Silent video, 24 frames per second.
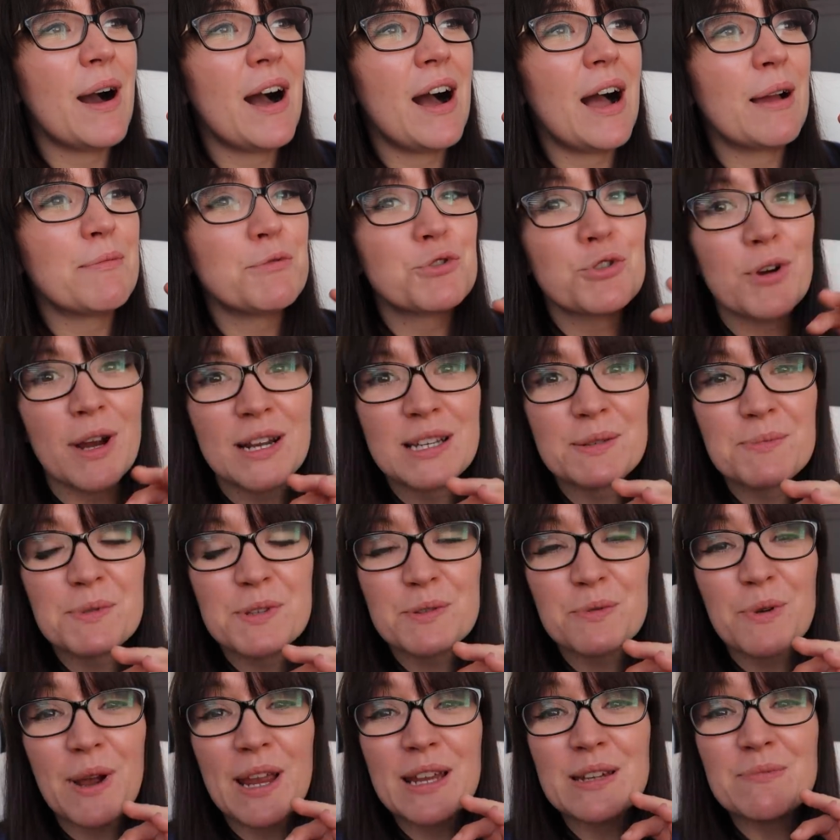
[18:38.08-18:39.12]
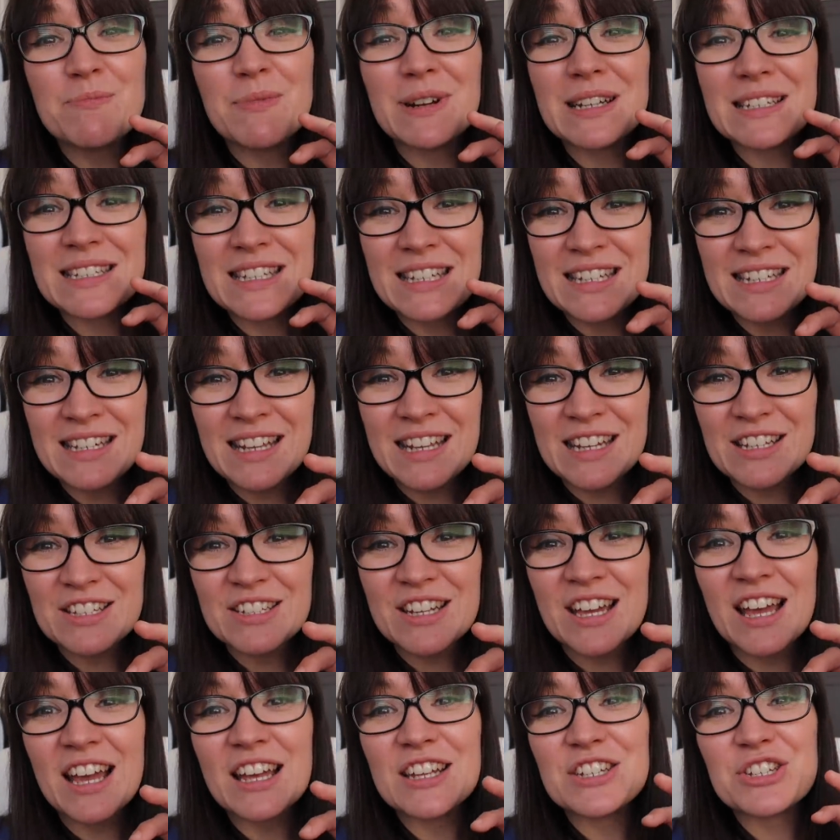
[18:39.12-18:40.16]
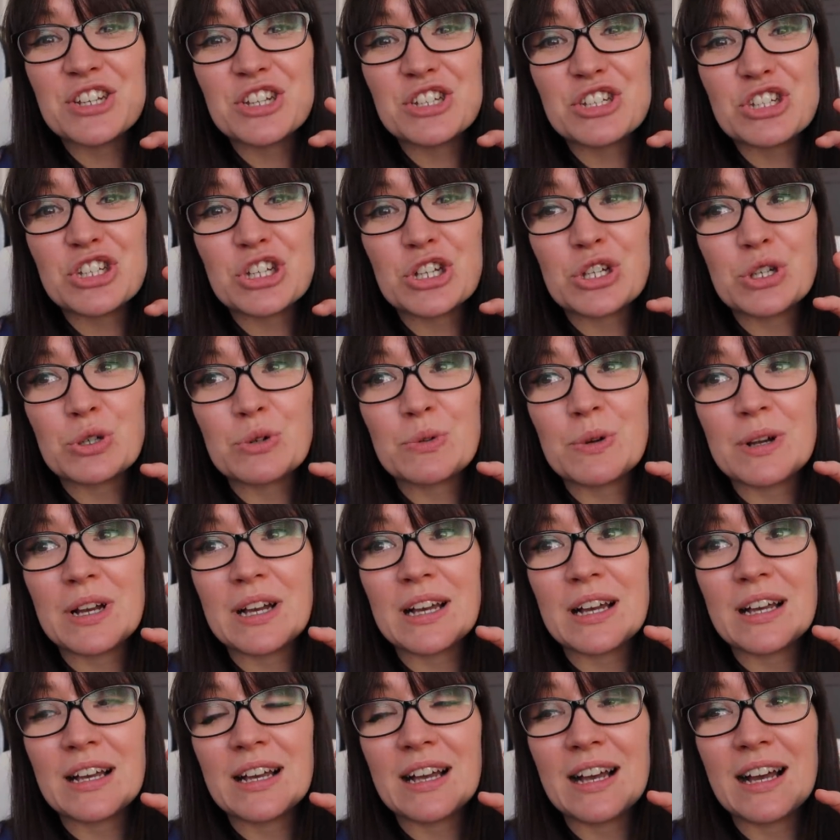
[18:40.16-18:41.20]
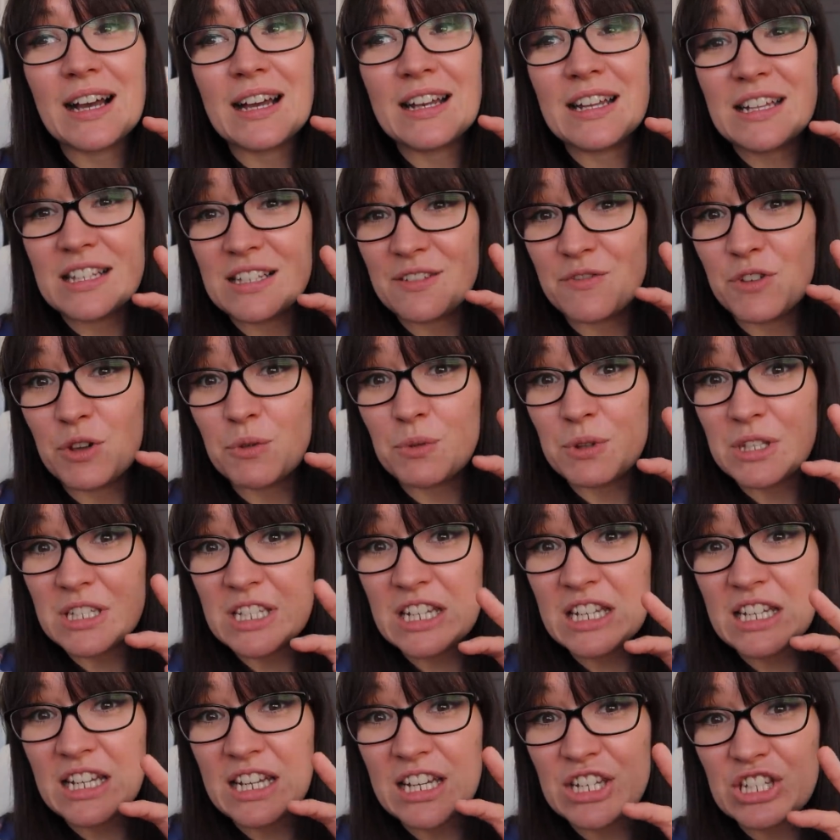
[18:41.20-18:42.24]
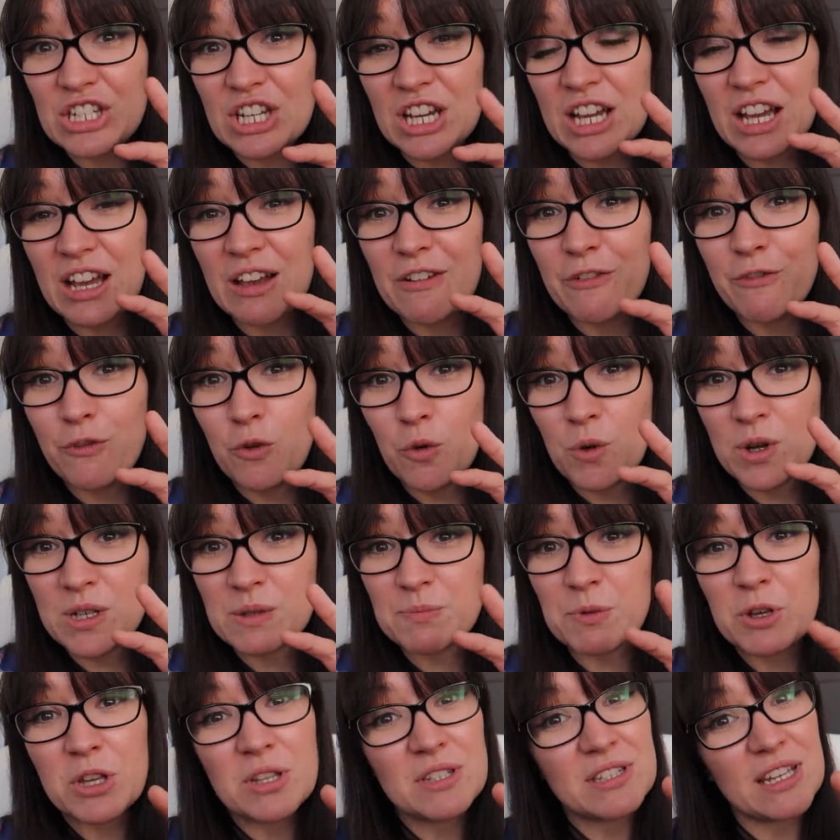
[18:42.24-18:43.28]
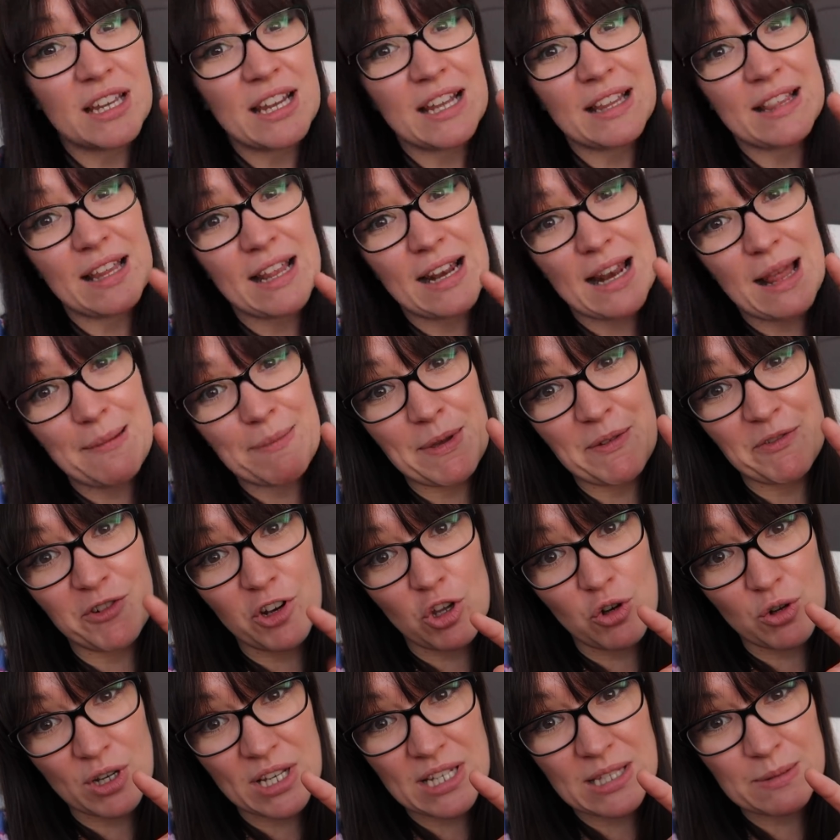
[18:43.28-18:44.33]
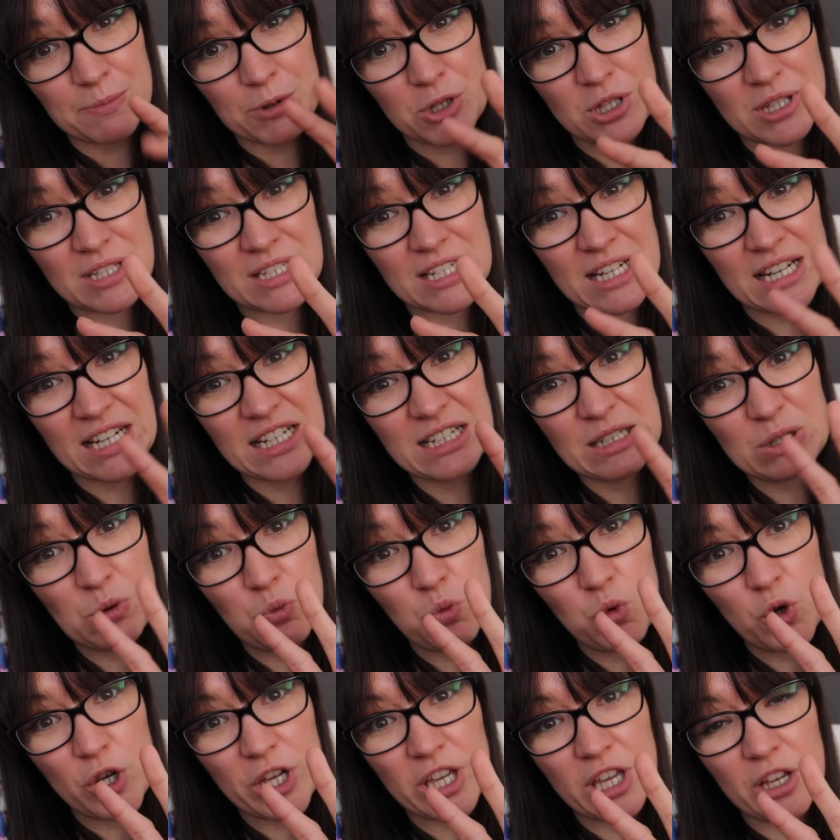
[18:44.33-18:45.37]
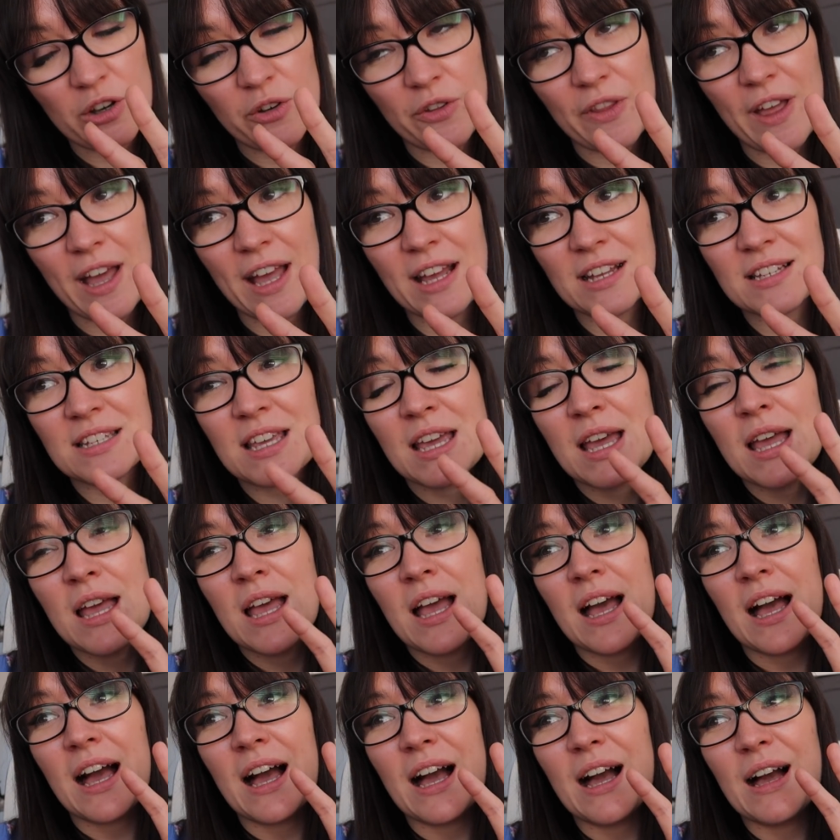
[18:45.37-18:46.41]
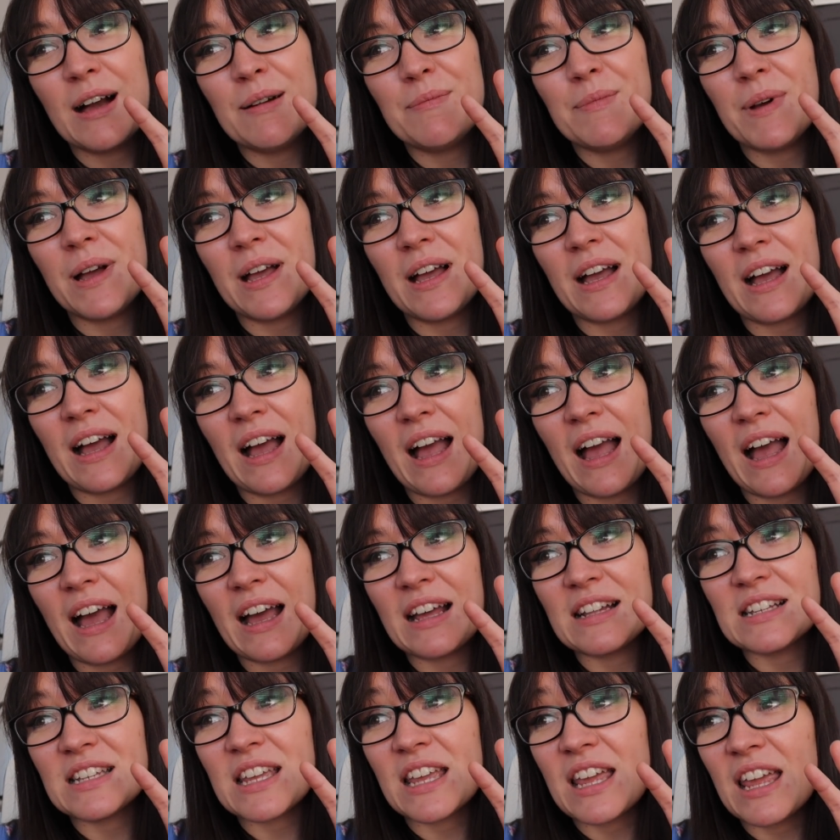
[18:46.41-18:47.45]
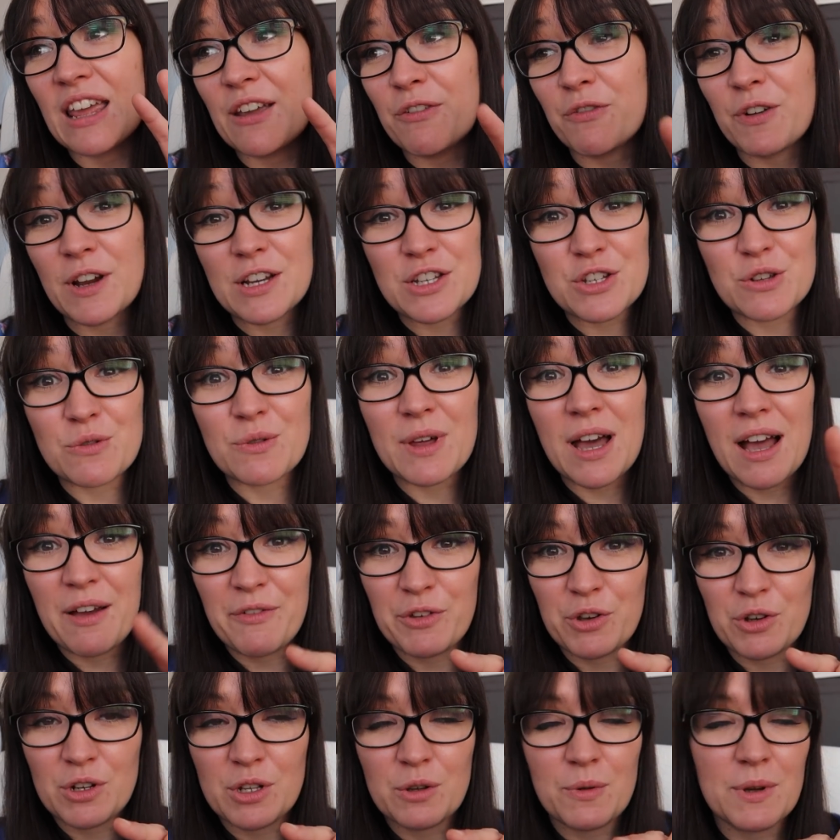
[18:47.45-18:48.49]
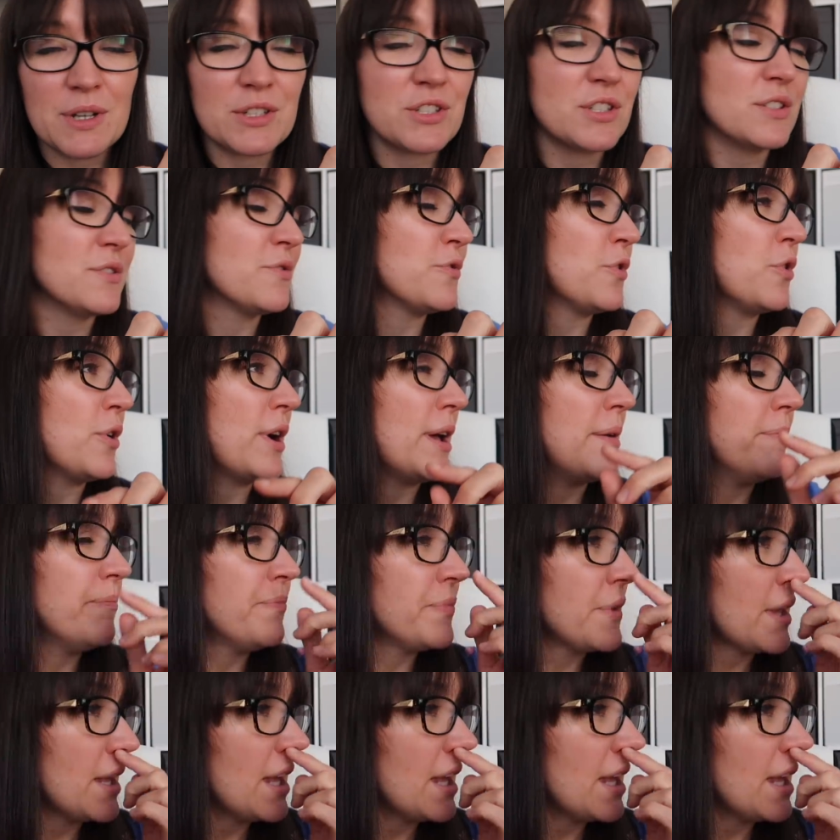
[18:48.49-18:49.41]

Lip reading: I'm trying to persuade my teenager to do an interview with a teenager for his birthday and then let me vlog his birthday. Working on that. And if I do that, have you got any questions for him?